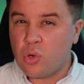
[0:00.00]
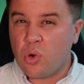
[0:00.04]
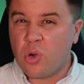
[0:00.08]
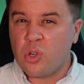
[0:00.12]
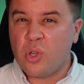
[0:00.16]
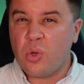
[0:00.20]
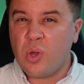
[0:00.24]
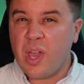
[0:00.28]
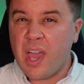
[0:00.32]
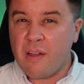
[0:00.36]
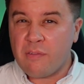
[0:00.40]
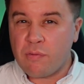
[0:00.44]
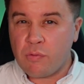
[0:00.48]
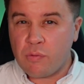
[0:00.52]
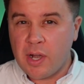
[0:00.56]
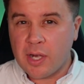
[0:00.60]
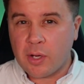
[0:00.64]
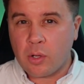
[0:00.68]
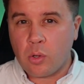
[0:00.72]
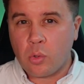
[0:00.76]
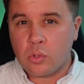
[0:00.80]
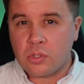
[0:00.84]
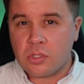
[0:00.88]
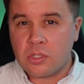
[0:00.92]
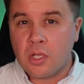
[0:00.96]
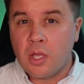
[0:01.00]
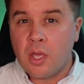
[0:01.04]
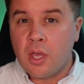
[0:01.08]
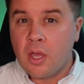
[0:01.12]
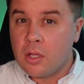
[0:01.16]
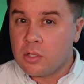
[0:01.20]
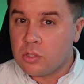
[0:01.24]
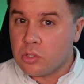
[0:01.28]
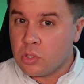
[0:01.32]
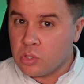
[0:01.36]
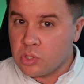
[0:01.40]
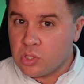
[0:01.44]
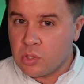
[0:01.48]
you have records to
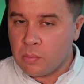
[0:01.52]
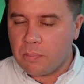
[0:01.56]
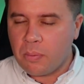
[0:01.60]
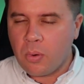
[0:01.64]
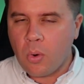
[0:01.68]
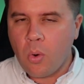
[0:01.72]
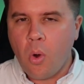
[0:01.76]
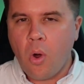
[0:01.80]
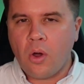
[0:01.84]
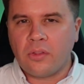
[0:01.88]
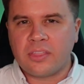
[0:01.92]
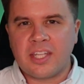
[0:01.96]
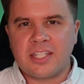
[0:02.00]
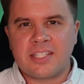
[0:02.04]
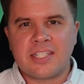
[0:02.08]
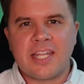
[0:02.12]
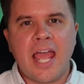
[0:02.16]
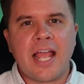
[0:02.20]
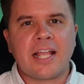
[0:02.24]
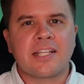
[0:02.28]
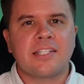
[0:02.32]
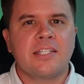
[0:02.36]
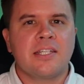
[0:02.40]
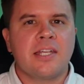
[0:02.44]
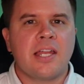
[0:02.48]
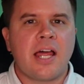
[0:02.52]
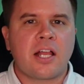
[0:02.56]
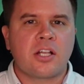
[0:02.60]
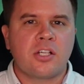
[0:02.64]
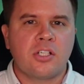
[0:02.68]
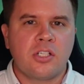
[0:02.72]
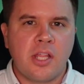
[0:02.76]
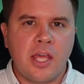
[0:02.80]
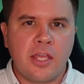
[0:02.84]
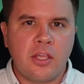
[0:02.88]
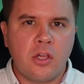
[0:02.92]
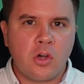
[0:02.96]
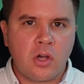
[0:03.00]
support the tax deduction that
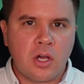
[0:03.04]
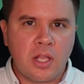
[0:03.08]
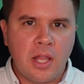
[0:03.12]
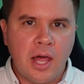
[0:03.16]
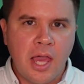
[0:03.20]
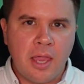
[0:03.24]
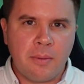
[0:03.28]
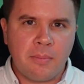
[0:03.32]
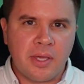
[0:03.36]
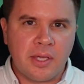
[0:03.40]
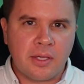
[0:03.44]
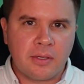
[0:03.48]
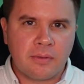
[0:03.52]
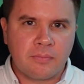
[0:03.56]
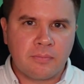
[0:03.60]
you're claiming.